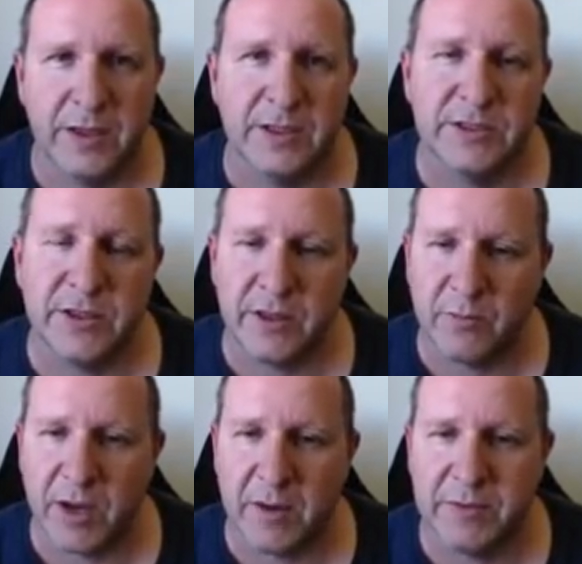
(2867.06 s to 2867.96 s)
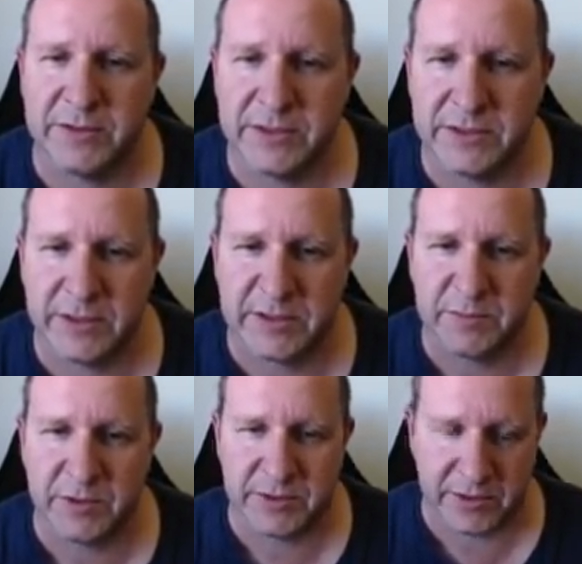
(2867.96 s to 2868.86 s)
So then what happens is the next
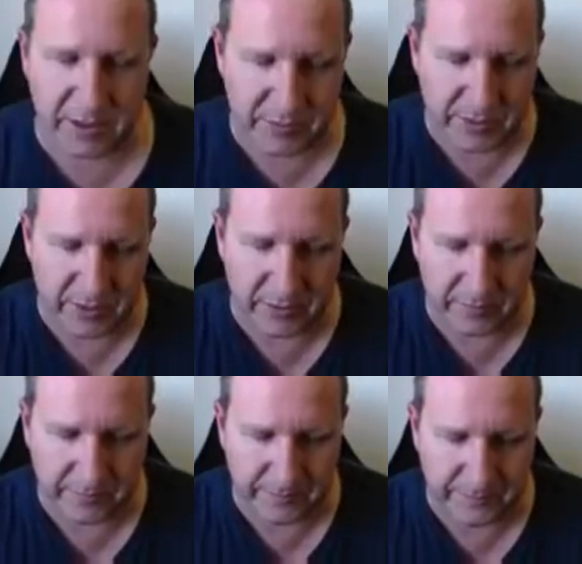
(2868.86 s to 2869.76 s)
person comes along,